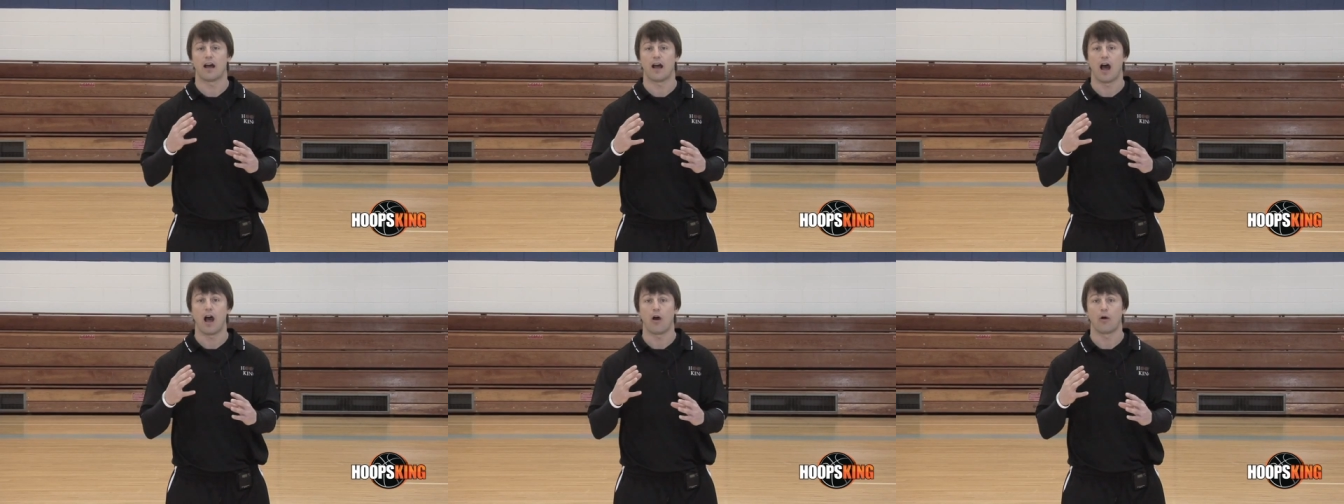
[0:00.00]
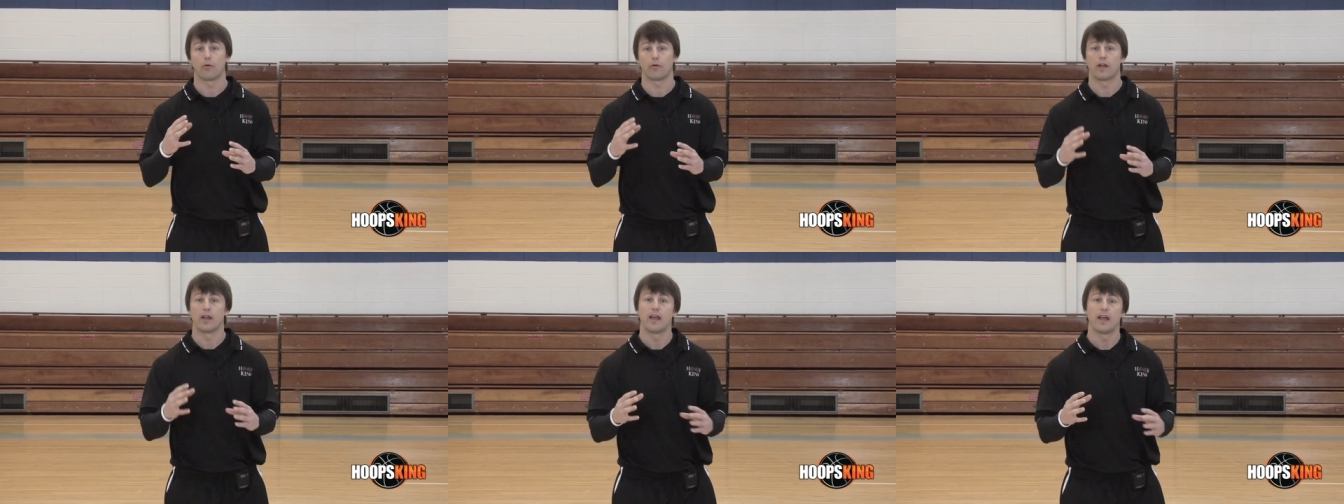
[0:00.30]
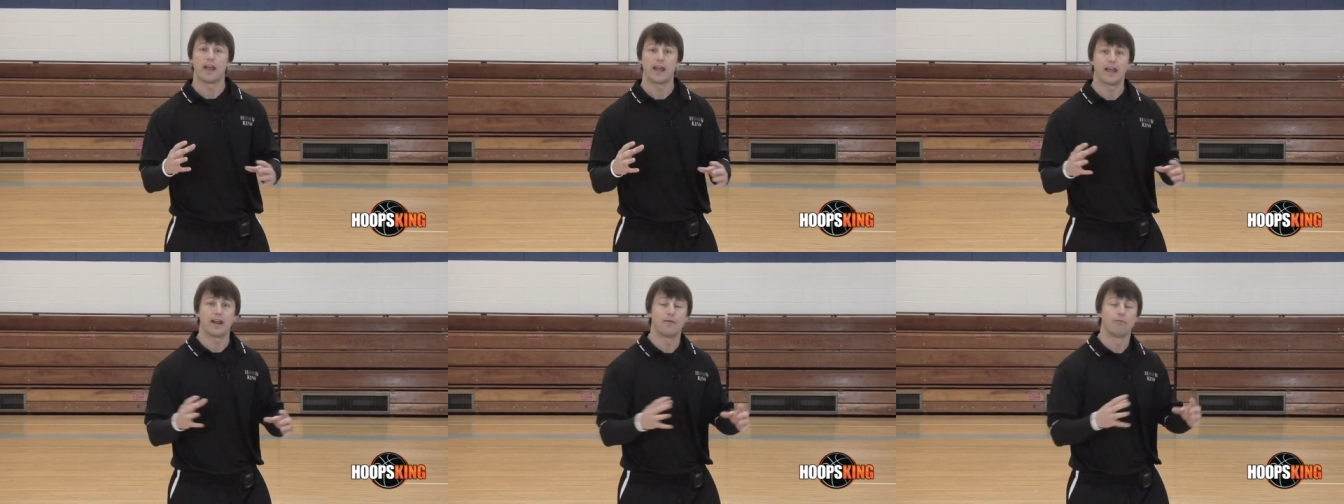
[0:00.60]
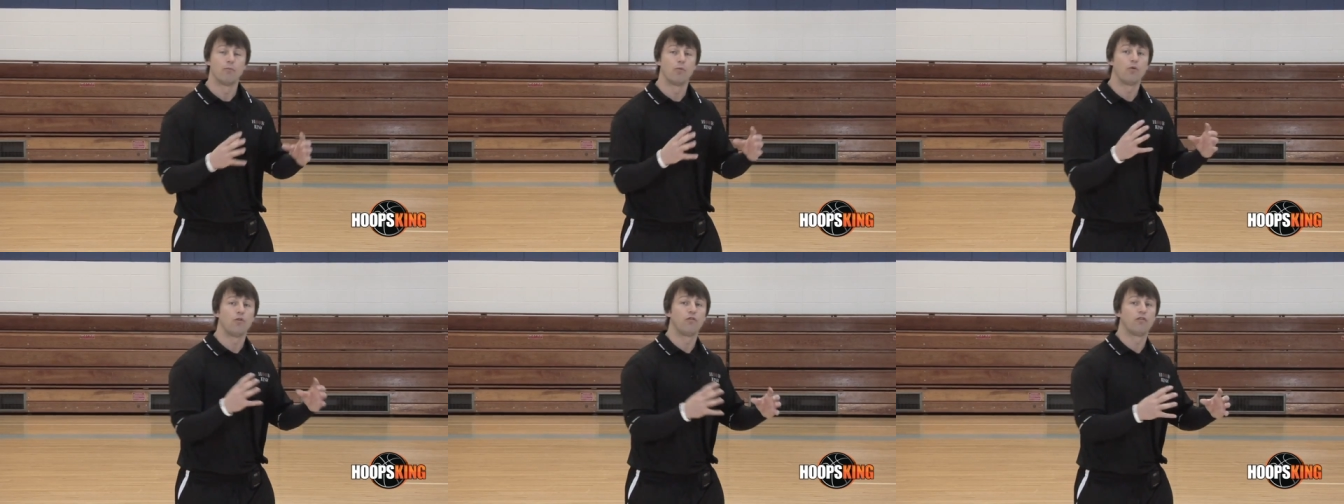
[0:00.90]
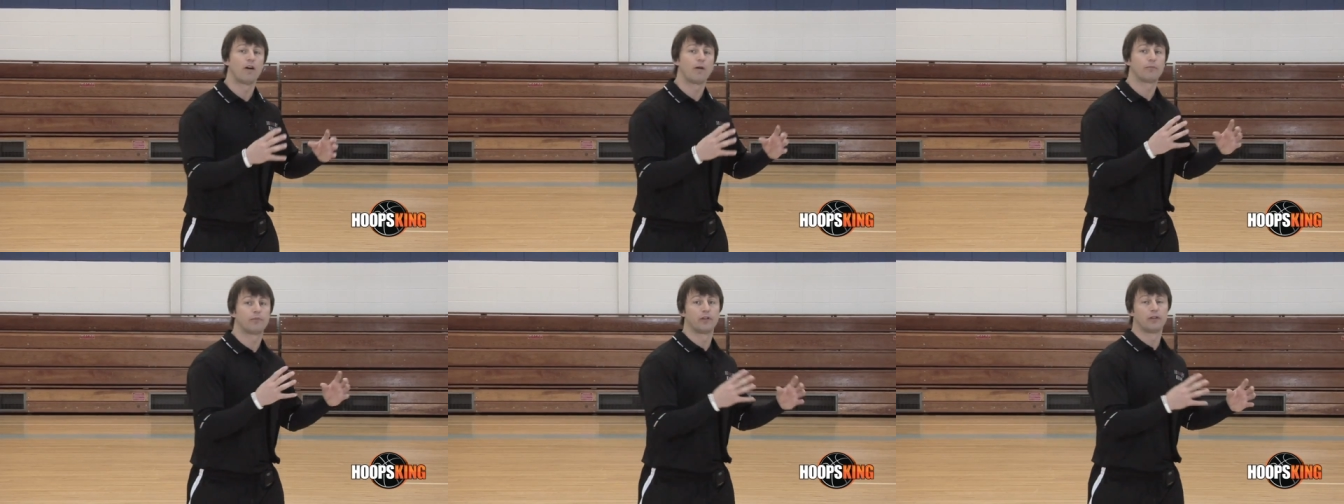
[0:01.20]
out and
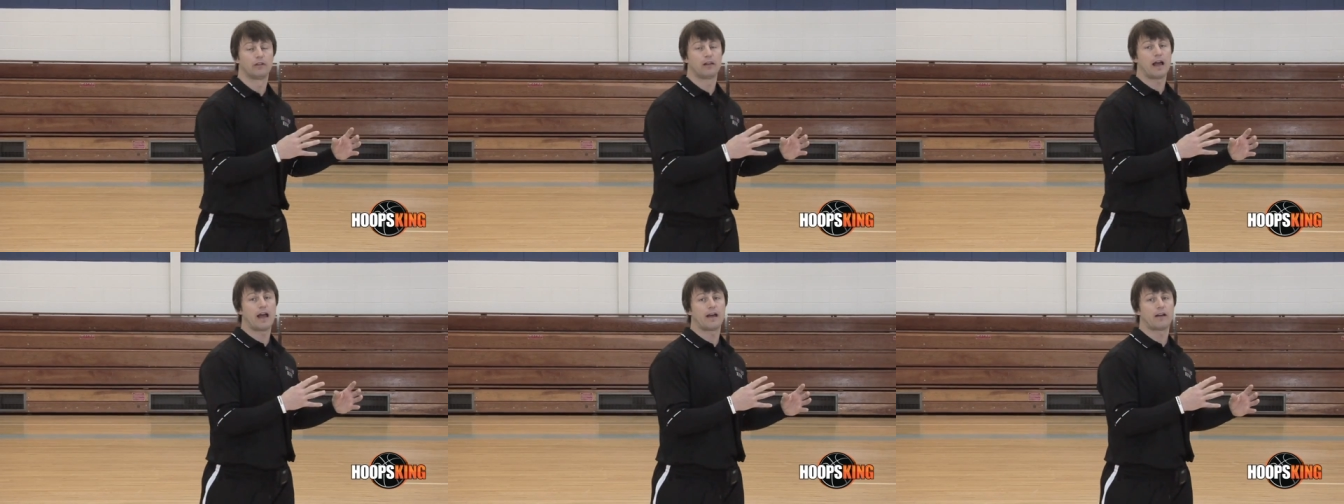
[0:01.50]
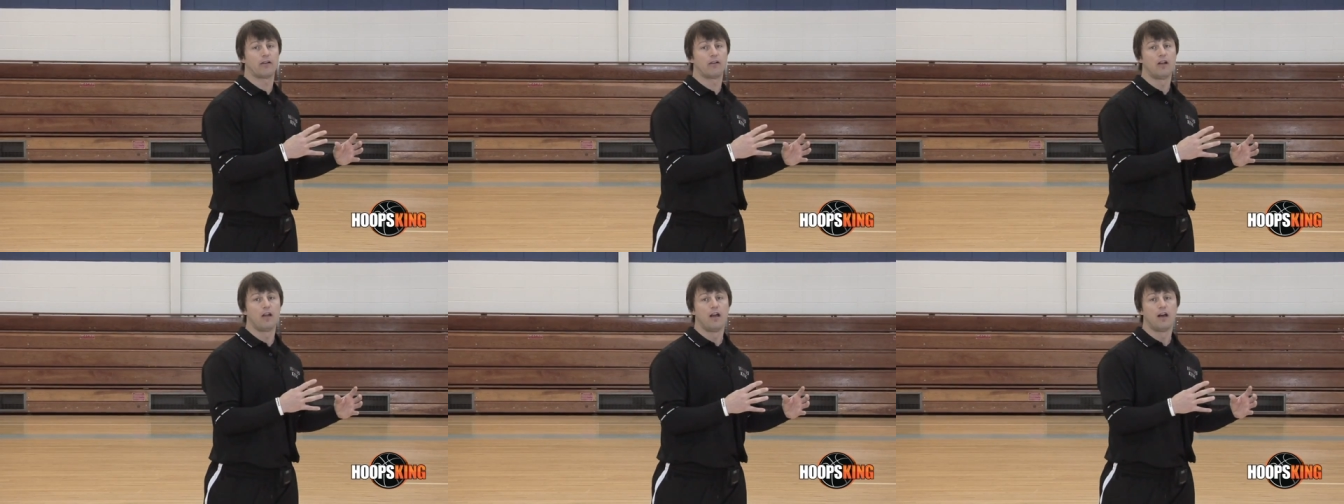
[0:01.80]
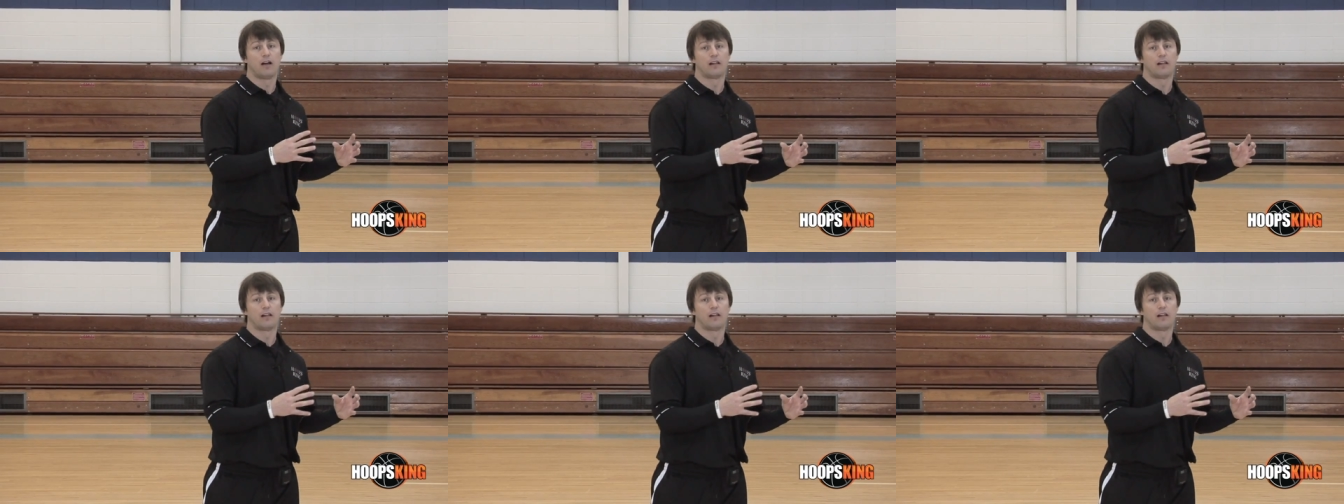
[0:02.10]
move up the ladder.